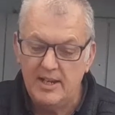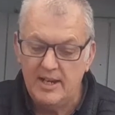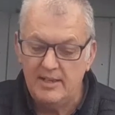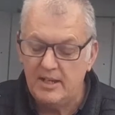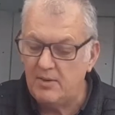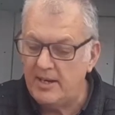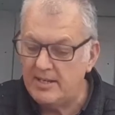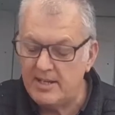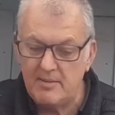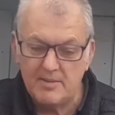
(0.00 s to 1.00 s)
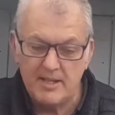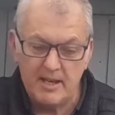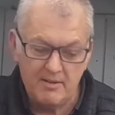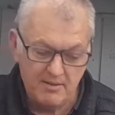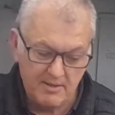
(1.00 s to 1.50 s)
and they're quite deep
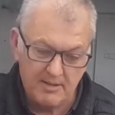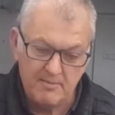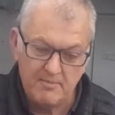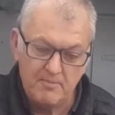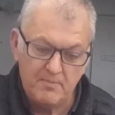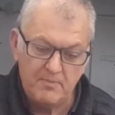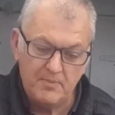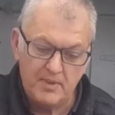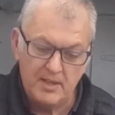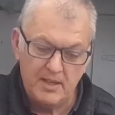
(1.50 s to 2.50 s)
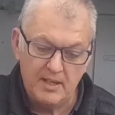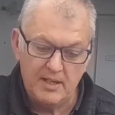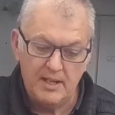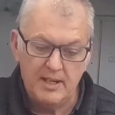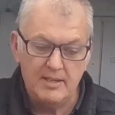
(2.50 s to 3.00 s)
cells.
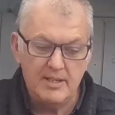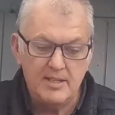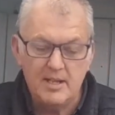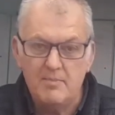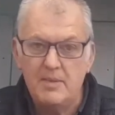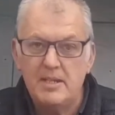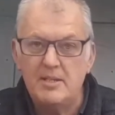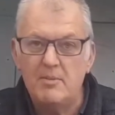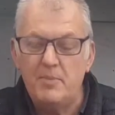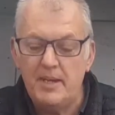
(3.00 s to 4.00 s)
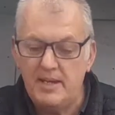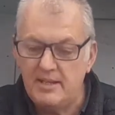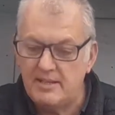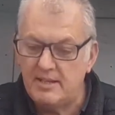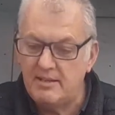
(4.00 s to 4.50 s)
And this is our meteor
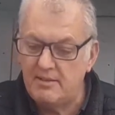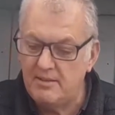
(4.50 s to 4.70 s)
peas.